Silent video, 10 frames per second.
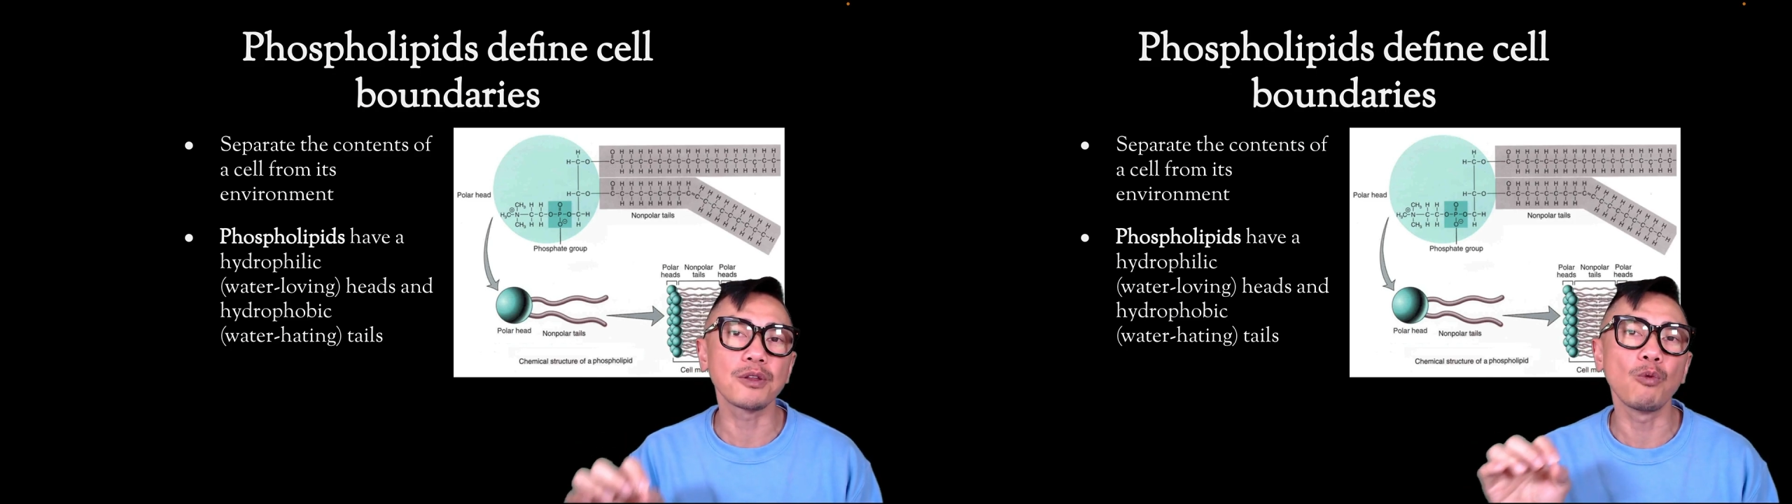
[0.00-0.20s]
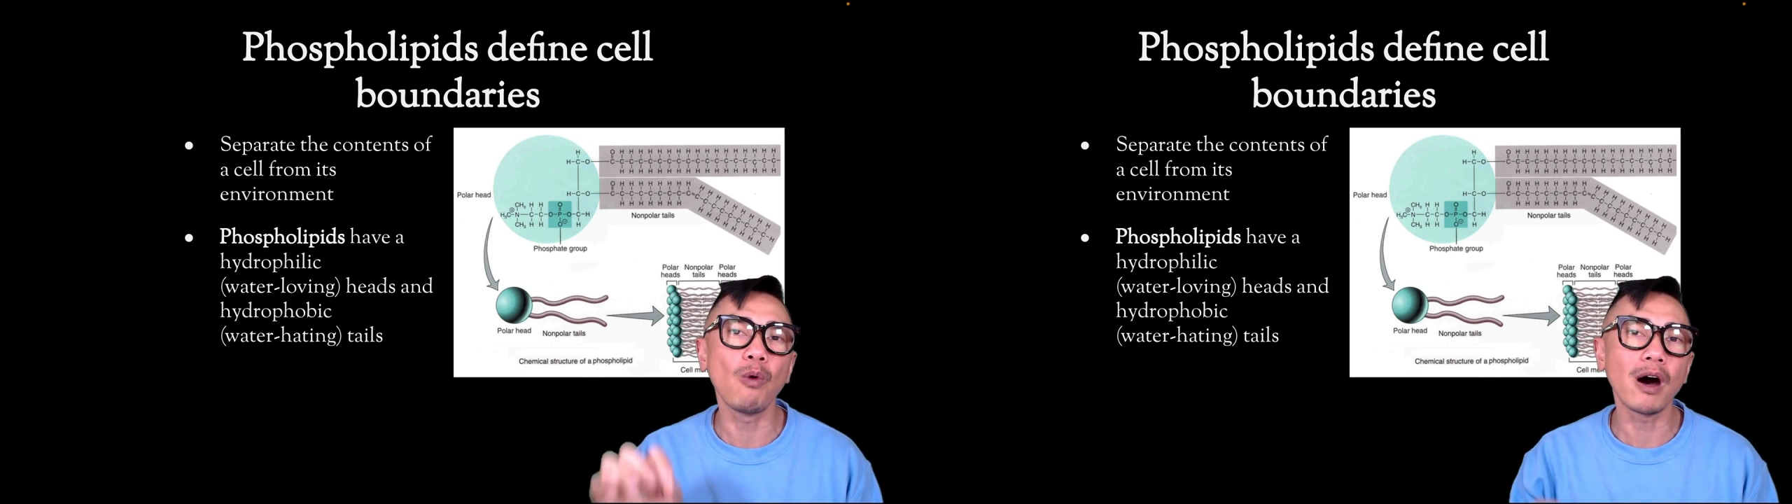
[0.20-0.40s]

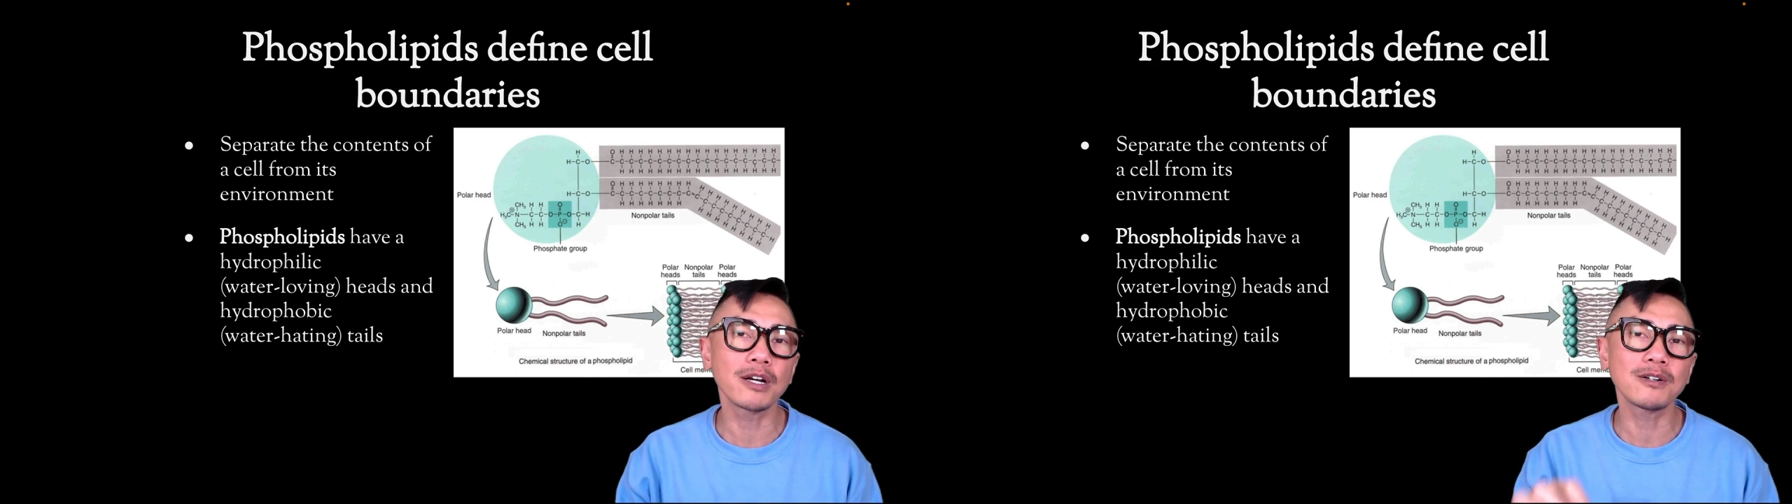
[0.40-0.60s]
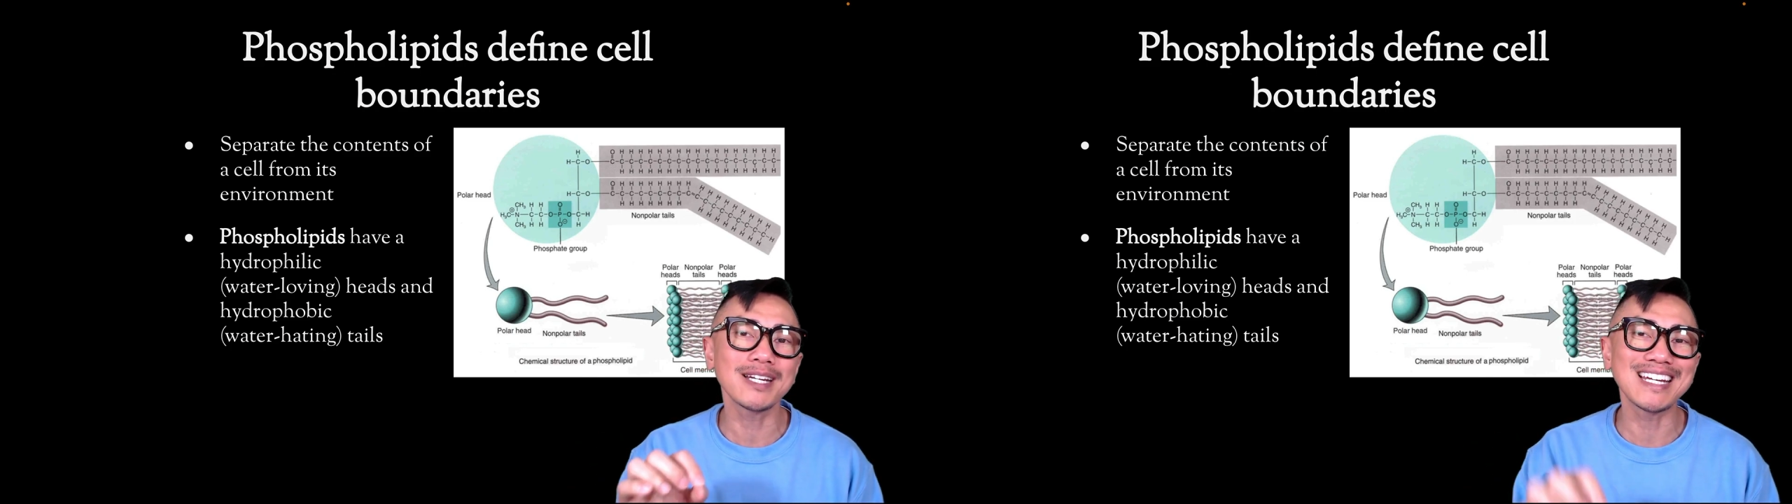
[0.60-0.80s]
the
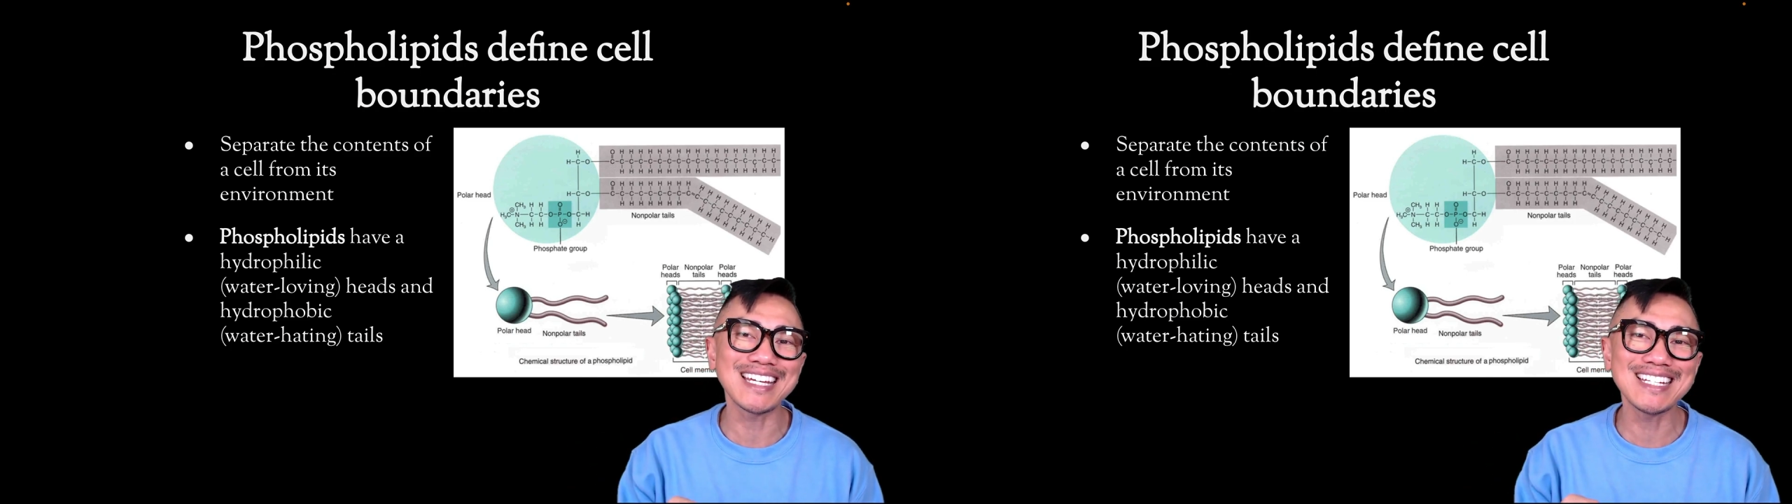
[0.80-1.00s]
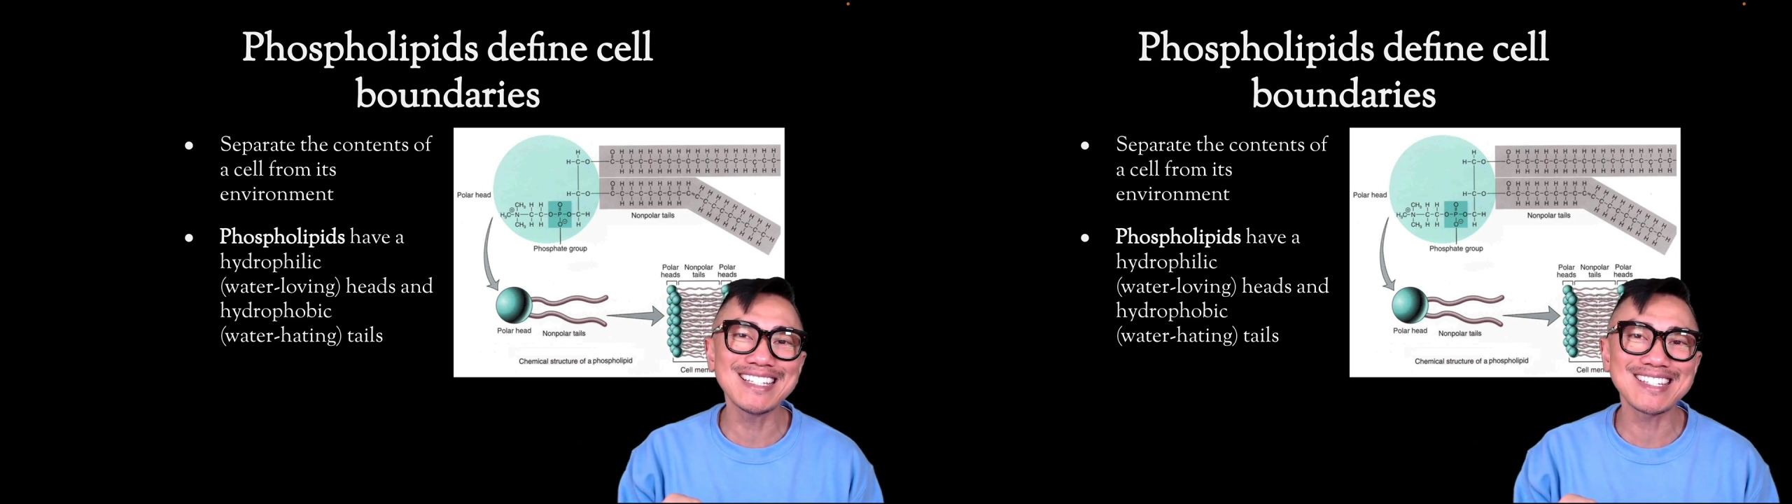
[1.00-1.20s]
watery
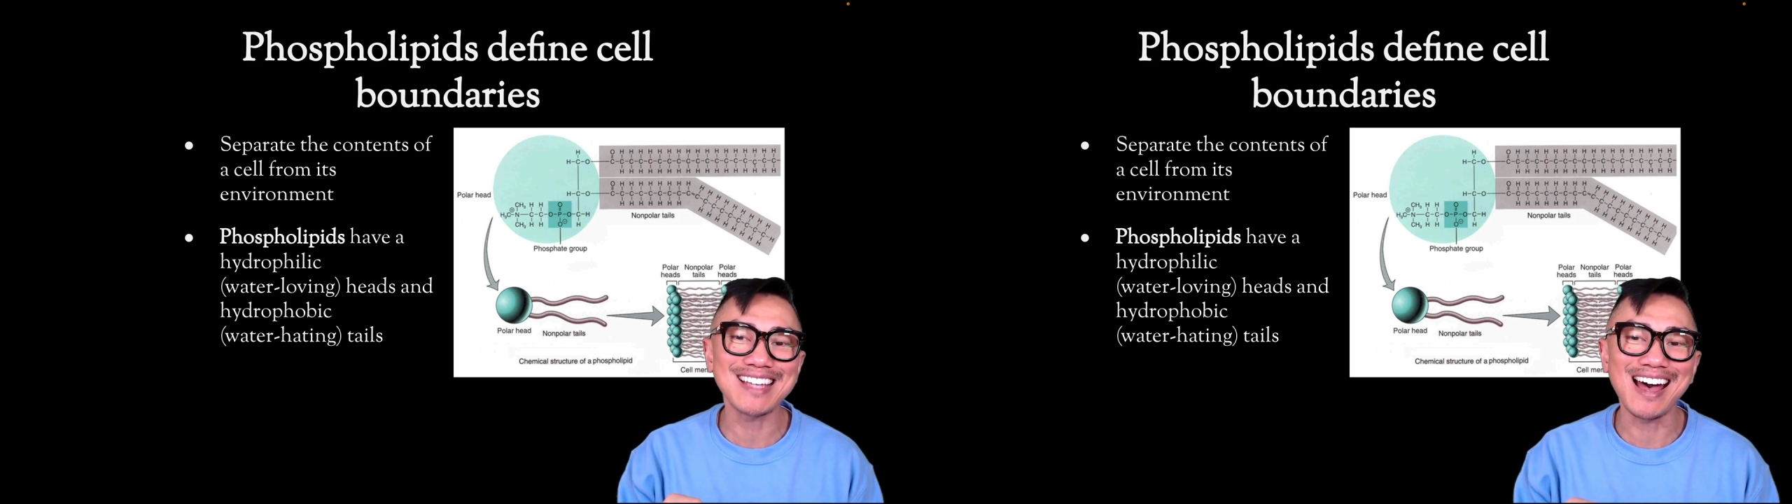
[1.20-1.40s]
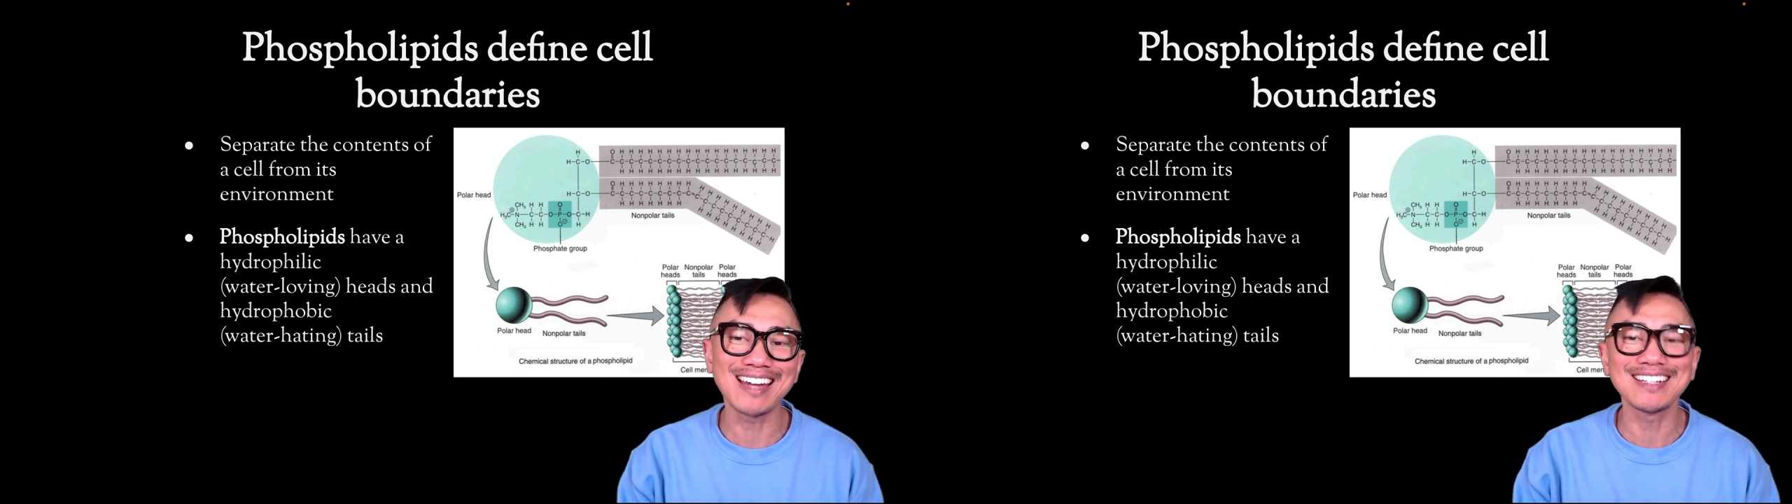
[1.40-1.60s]

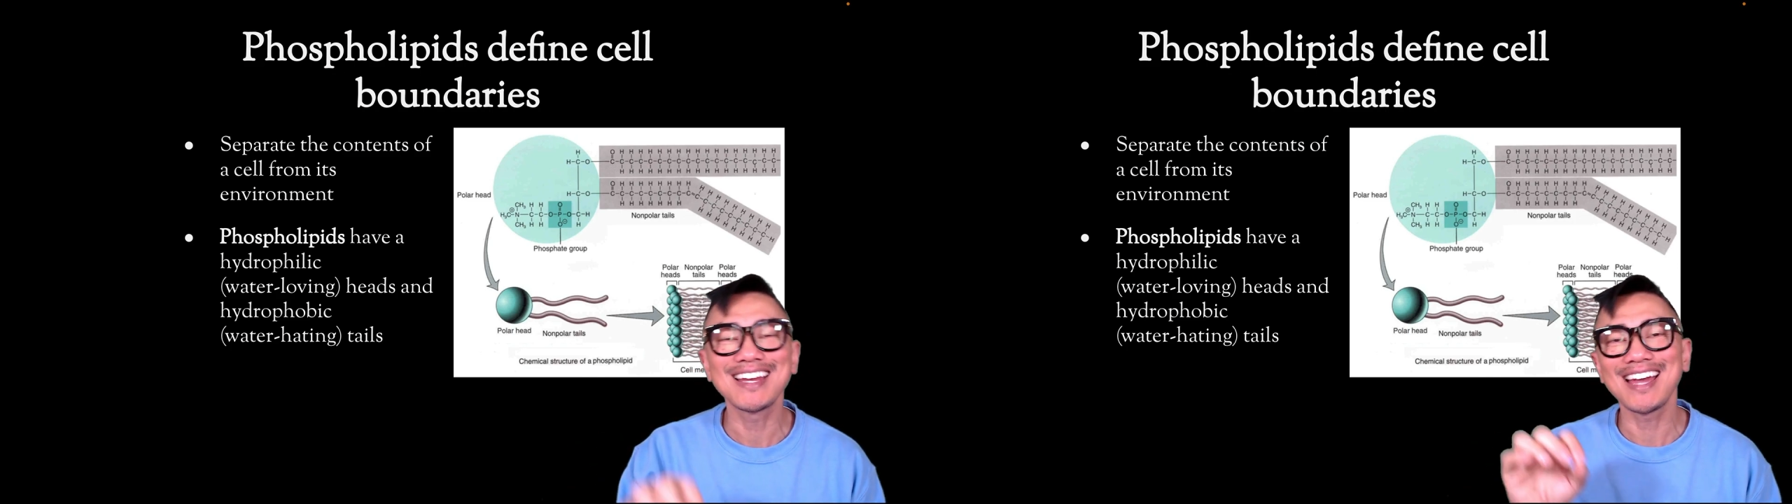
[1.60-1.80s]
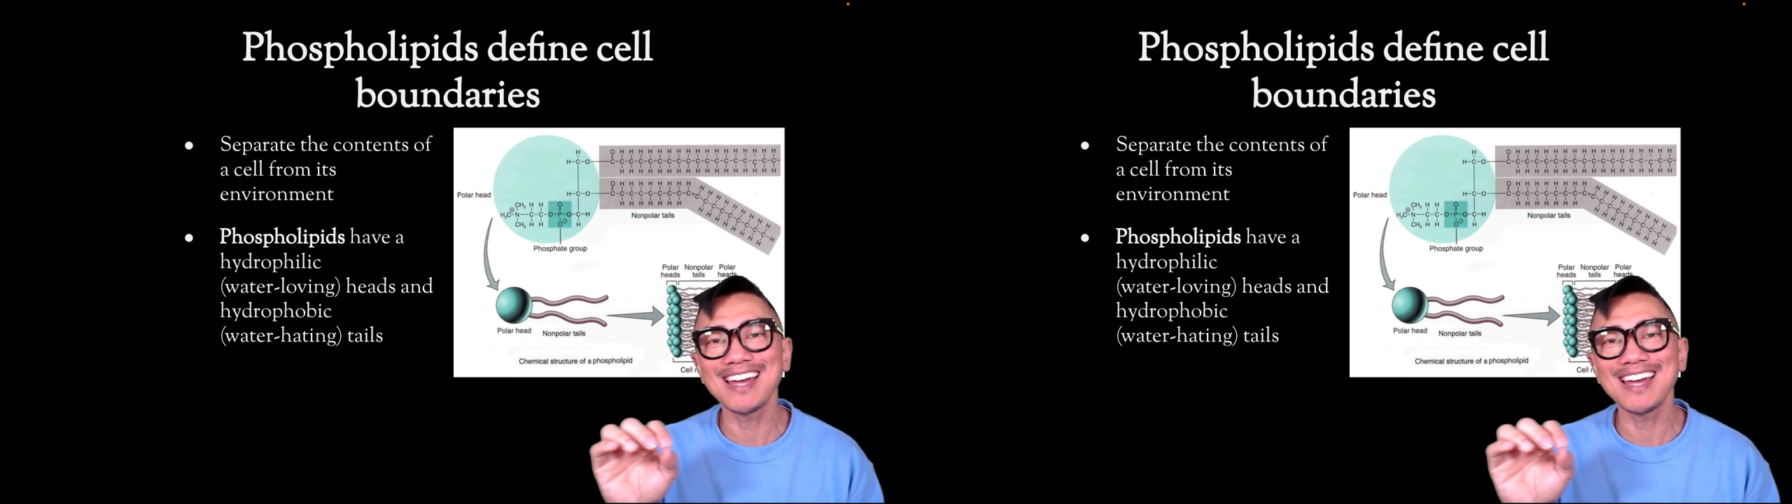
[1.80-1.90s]
inside